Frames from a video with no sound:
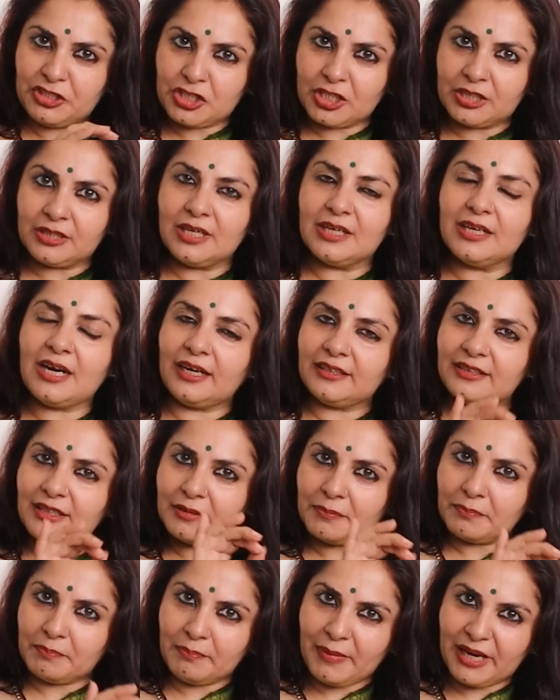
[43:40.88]
Vichitra
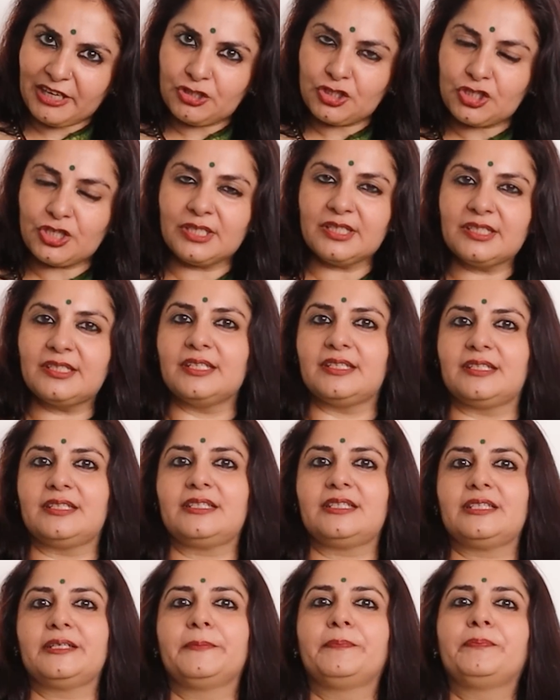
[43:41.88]
Natak mentions
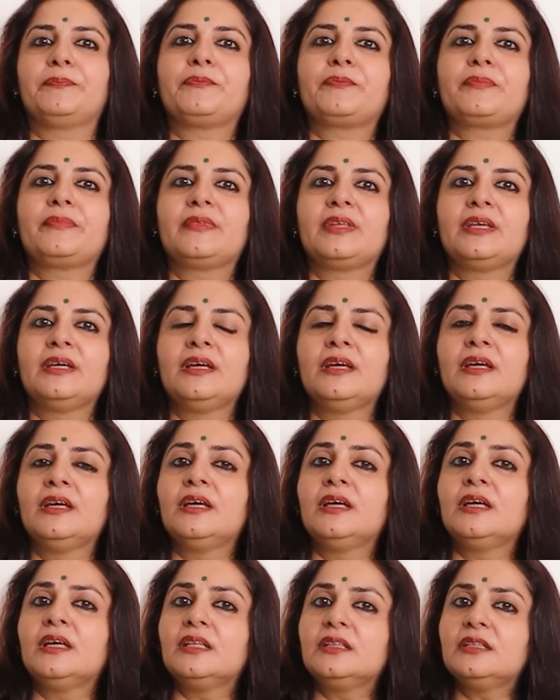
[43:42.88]
this.
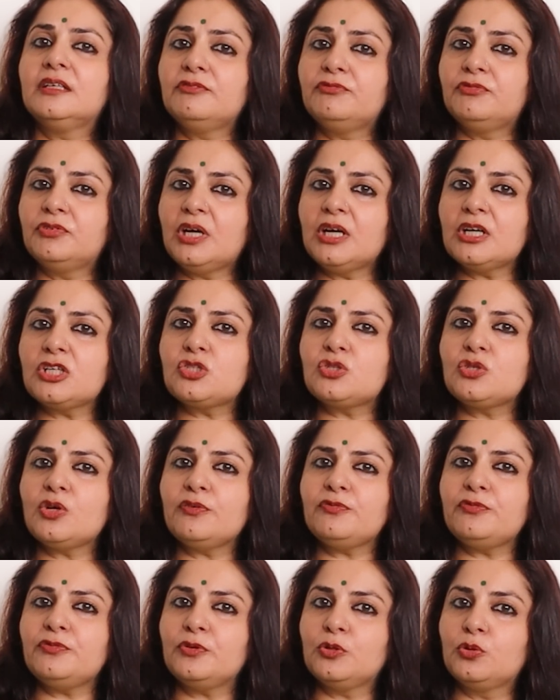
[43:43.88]
The works
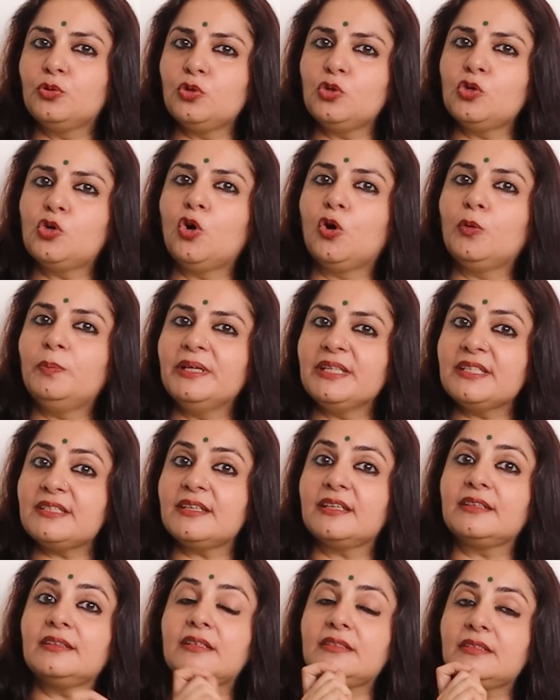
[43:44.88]
of Guru
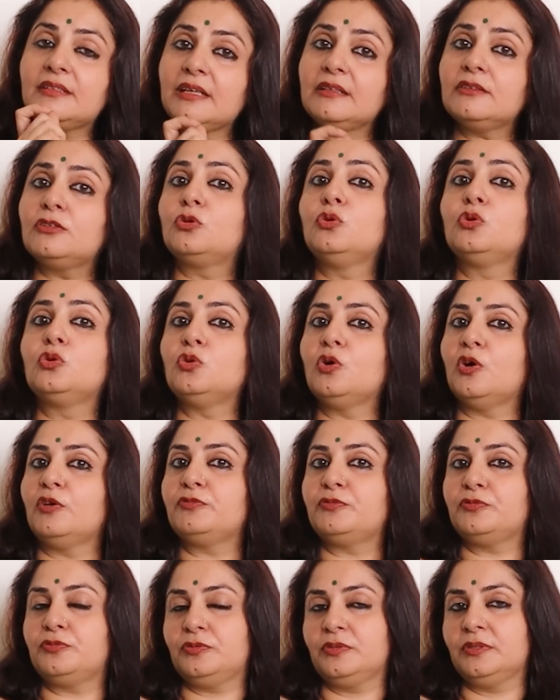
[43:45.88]
Gobind Singh, the tenth Guru
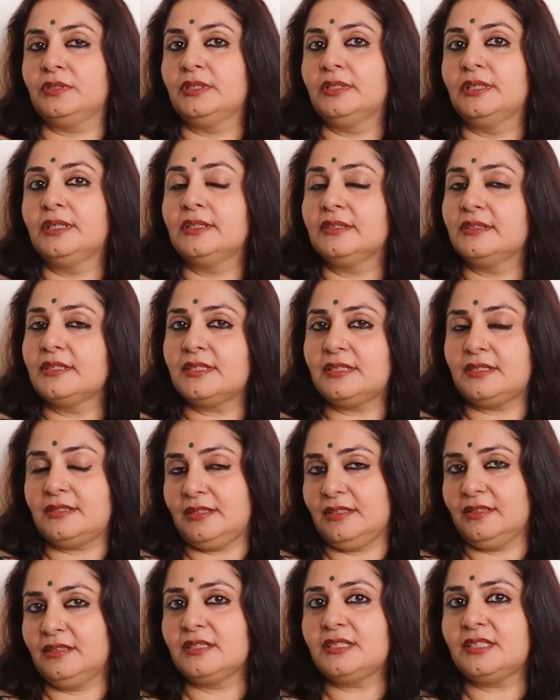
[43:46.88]
of this,
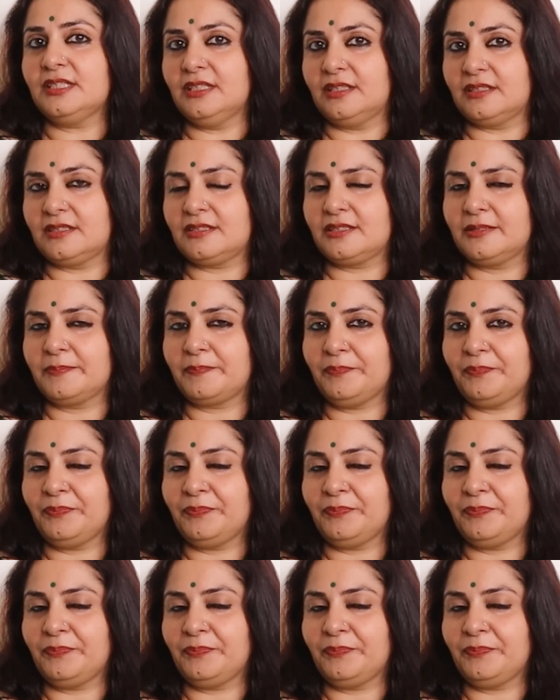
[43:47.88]
the Sikhs.